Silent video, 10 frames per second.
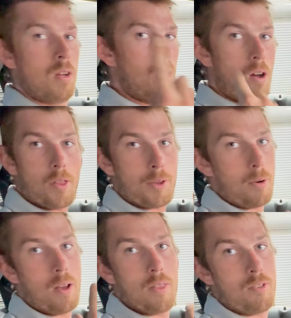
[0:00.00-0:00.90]
all
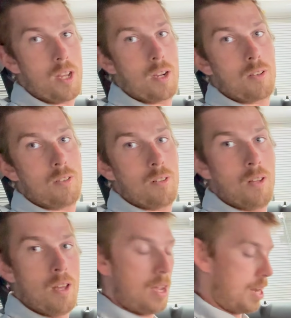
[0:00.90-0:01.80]
throughout the vehicle.
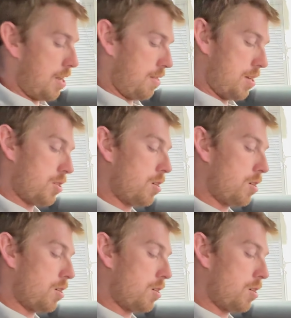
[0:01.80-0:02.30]
And this